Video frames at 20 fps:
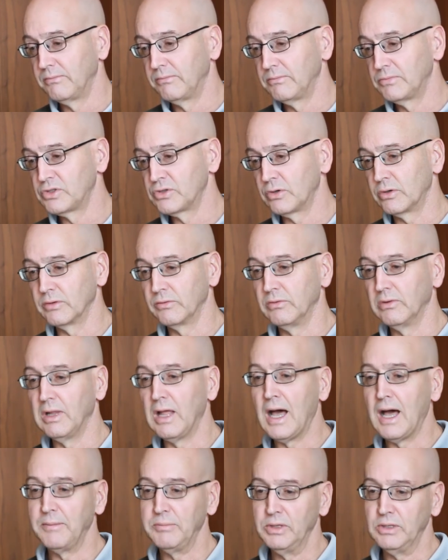sort of
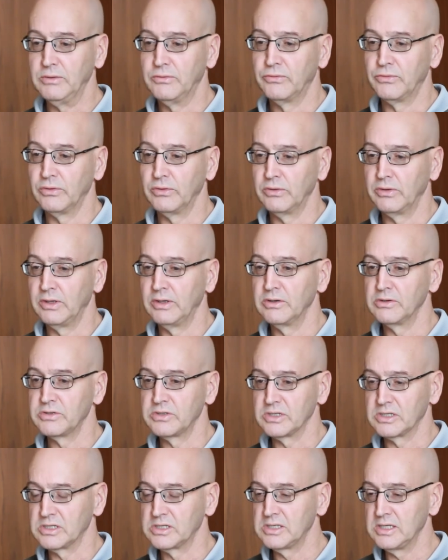lobbied for their
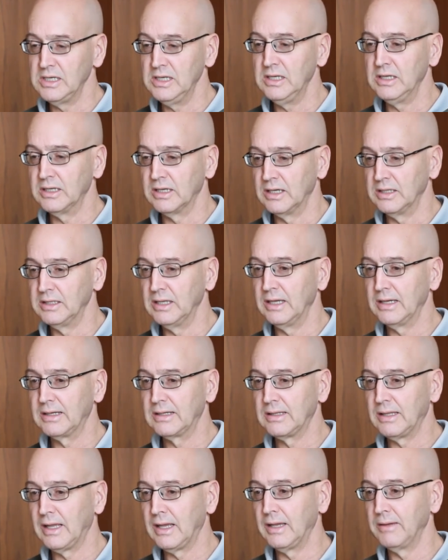succeeding on
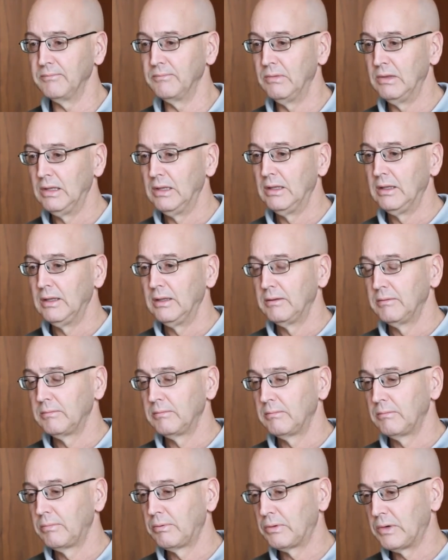that climb
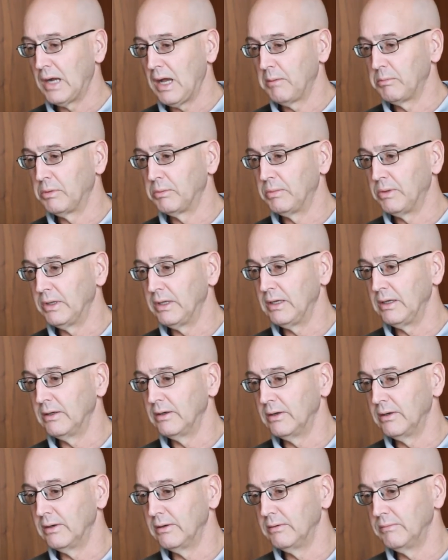probably
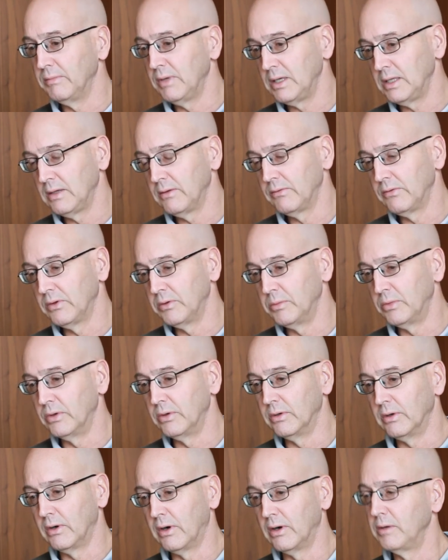are, many of them
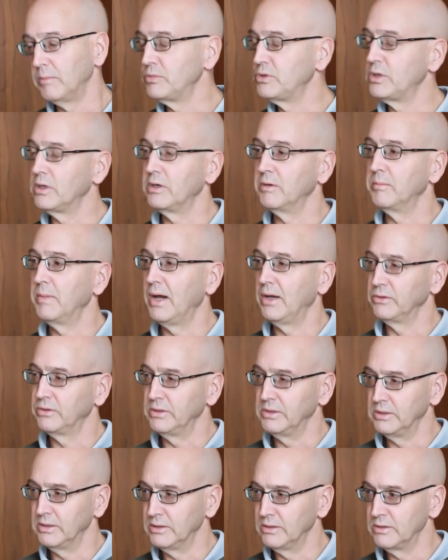are armchair
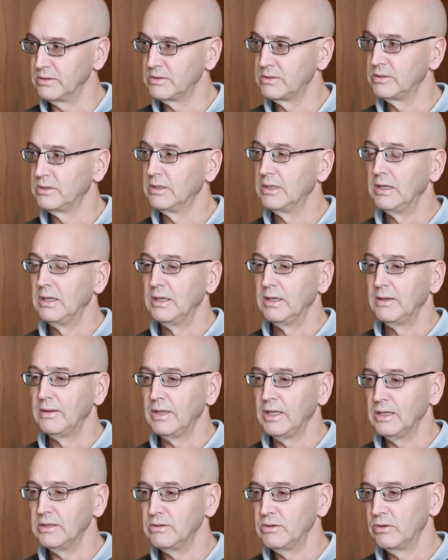mountaineers
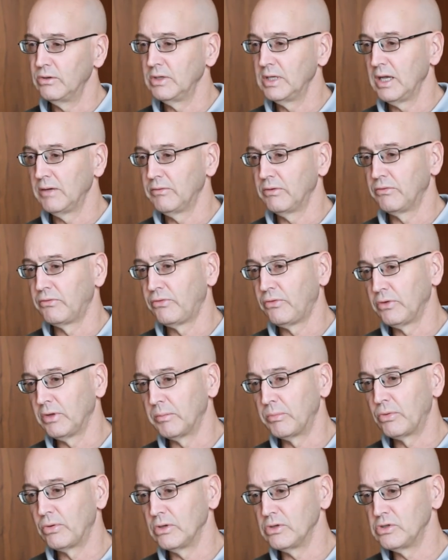and don't have a full
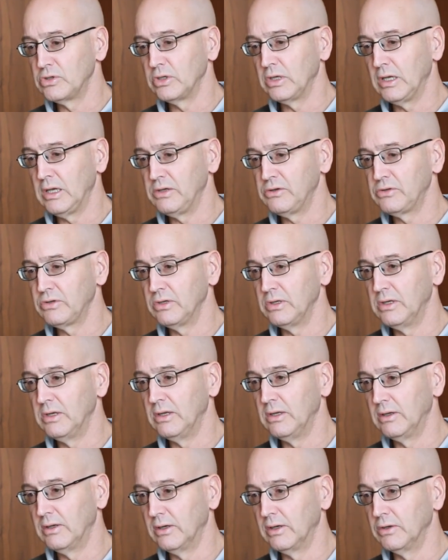
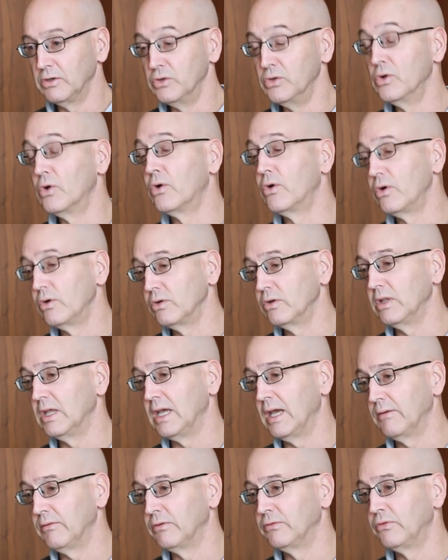appreciation, nor do they
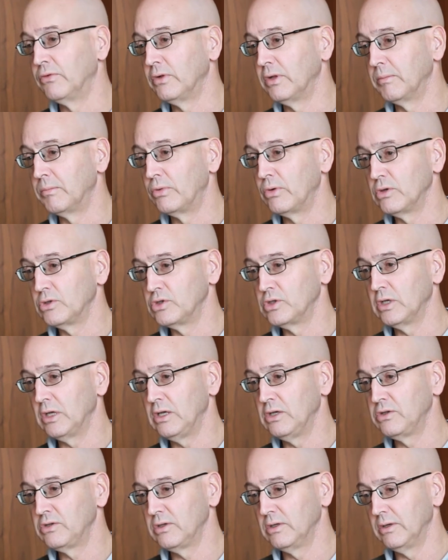have a full
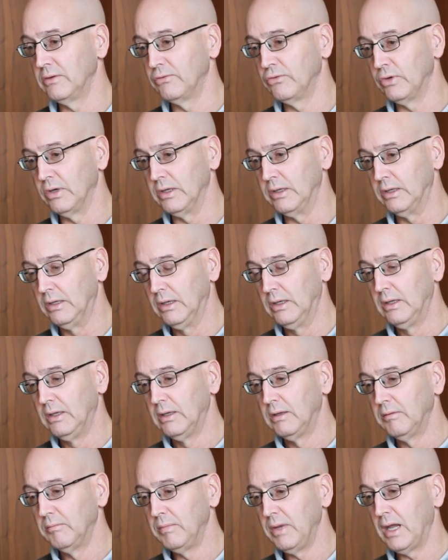appreciation of what
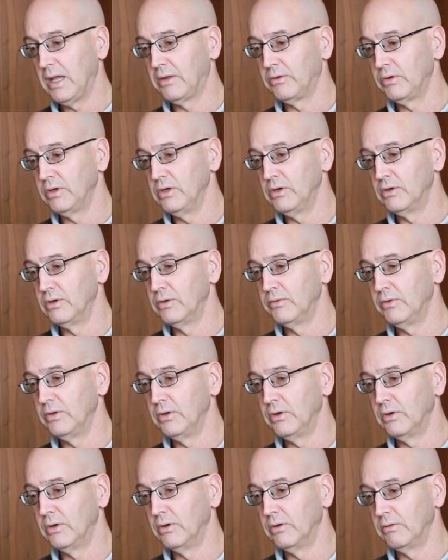Mallory and
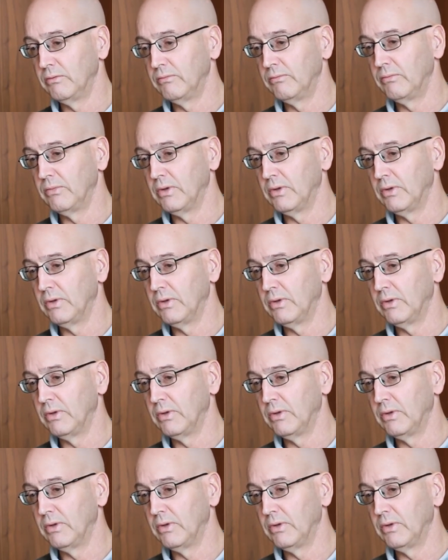Irvin or